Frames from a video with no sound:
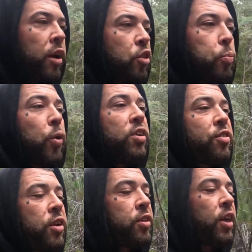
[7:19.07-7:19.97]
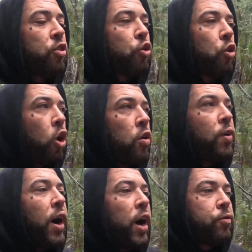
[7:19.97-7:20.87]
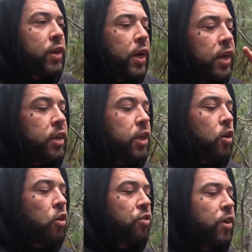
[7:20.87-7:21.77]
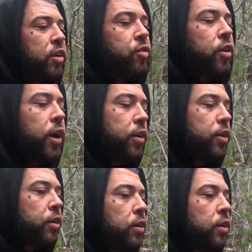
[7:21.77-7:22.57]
the president that took over after Kennedy got assassinated.